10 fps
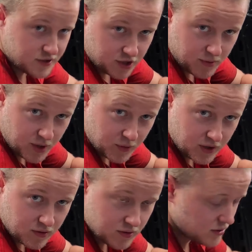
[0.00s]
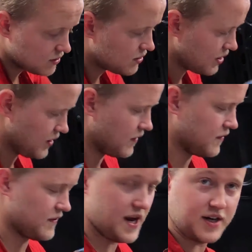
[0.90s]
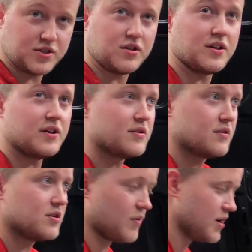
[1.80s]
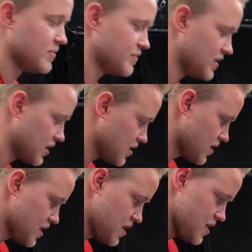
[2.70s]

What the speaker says: turbine wheel is actually quite a bit bigger.